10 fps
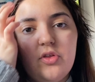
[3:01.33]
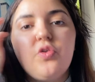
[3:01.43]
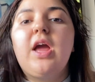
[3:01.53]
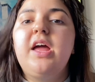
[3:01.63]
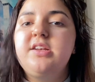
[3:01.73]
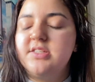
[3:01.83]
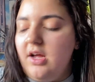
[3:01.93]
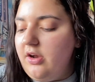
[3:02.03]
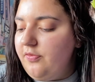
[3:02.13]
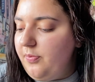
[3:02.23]
get
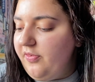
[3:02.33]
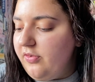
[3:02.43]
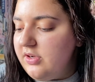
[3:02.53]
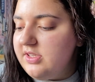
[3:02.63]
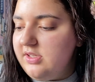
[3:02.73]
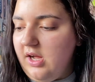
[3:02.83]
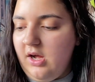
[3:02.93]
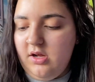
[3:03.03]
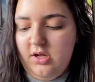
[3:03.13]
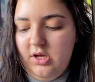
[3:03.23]
inside before I start.
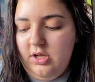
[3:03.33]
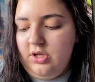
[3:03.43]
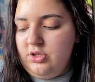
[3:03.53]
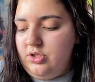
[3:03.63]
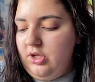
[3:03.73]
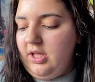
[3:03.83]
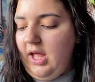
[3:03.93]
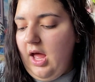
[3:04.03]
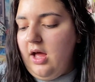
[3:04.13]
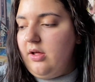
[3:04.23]
So you
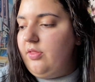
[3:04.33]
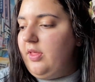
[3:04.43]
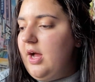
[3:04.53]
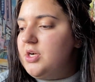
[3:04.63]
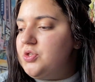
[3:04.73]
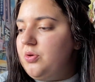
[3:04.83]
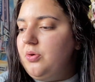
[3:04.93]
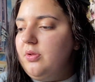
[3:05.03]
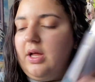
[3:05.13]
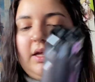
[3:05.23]
get the
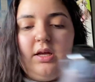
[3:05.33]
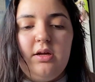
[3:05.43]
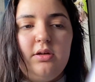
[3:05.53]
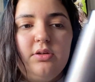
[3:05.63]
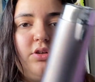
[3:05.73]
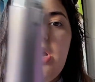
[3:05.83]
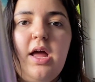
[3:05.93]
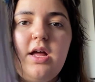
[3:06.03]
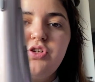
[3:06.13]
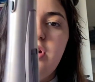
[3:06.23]
actual like
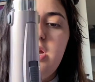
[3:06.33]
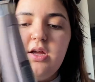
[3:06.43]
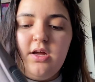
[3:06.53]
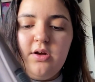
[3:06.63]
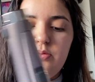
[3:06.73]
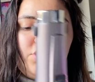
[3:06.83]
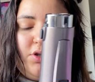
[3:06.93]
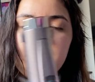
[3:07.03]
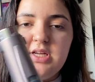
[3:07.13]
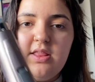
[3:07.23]
hairdryer, which
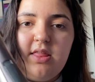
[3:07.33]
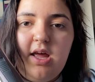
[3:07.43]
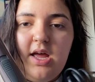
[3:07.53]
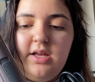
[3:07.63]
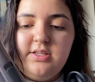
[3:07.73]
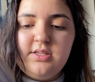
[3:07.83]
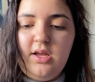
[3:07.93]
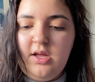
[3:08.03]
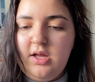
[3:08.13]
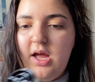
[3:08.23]
looks like this,
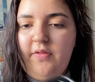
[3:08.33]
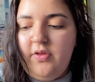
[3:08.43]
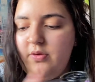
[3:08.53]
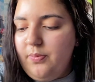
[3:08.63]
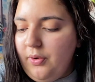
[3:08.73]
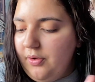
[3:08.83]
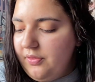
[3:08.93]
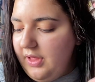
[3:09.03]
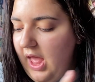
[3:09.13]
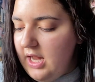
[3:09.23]
and then you put
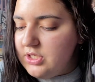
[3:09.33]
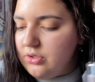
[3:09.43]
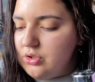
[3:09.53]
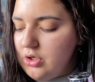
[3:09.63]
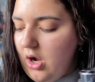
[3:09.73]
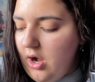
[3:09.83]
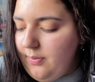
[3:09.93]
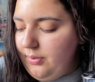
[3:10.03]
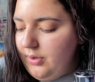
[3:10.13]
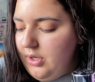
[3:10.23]
the heads on top.
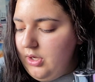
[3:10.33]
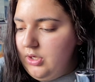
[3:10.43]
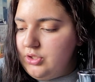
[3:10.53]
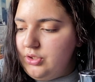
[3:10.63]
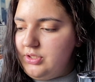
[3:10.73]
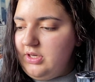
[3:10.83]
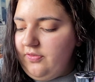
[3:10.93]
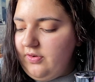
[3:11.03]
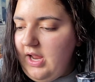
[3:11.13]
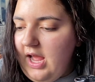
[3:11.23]
So
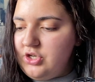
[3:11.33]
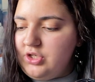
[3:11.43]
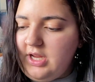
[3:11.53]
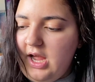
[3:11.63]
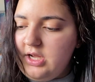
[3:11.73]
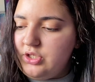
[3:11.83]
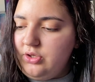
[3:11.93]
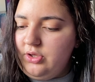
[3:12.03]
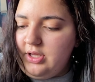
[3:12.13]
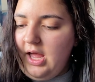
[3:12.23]
different heads you get, so
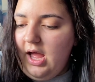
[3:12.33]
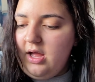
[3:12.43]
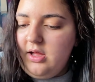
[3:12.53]
you get